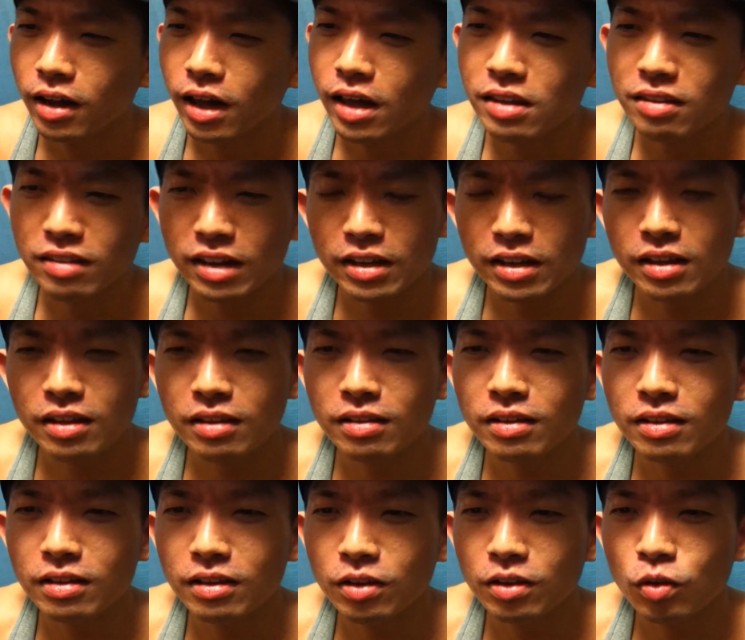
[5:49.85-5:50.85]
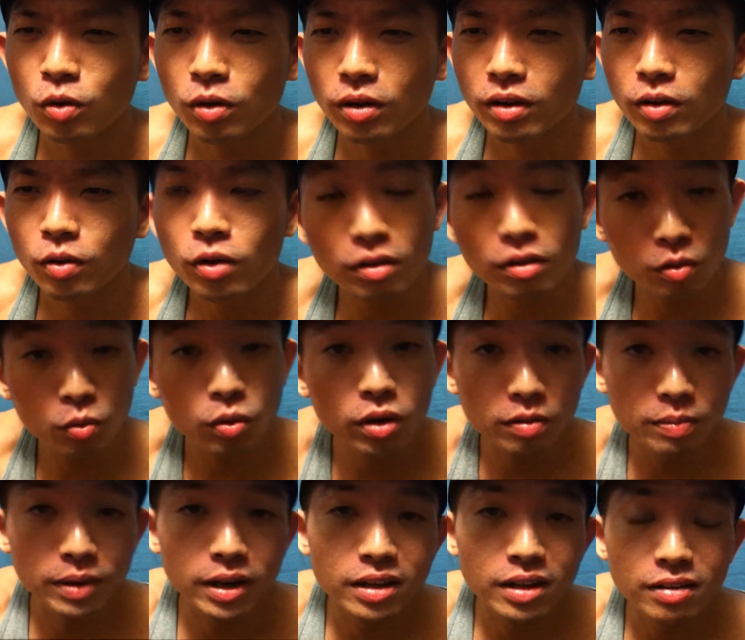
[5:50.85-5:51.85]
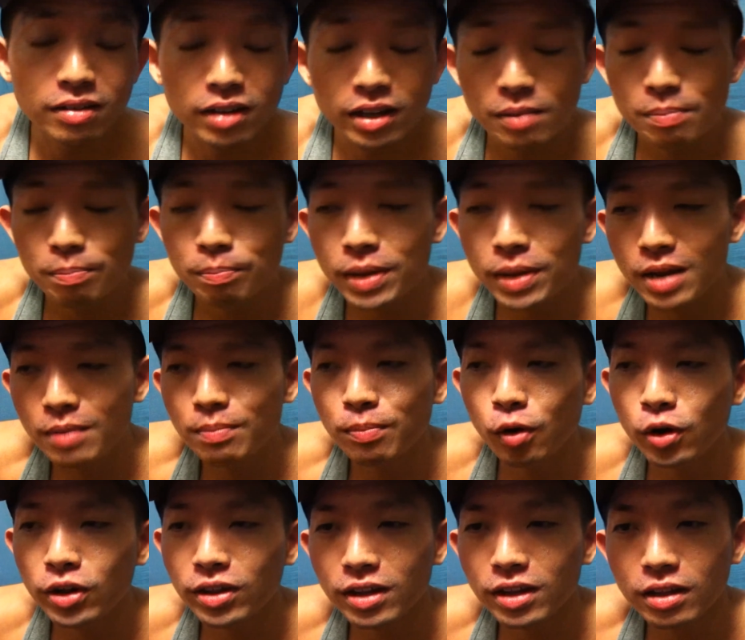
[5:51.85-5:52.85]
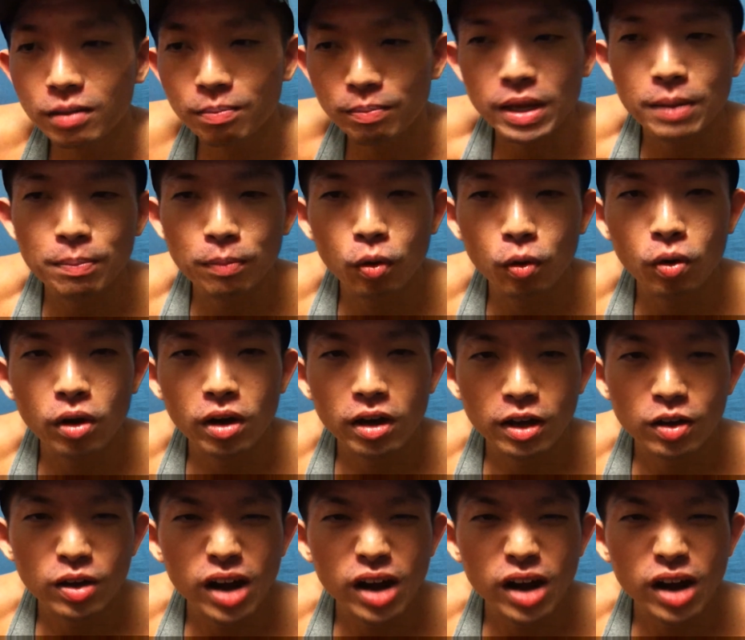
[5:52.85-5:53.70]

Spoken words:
he started, here's the worst part, he started pinpointing the people.